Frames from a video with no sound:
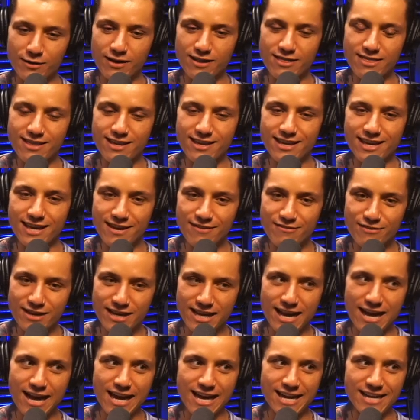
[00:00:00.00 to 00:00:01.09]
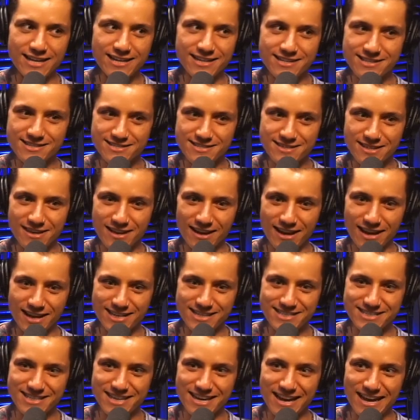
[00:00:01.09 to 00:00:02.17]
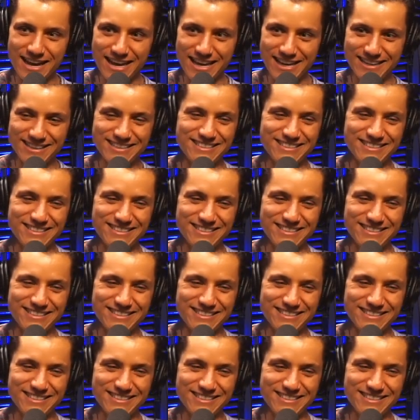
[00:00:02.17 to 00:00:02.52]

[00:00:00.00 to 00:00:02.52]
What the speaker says: I think every guy is the hottest guy. You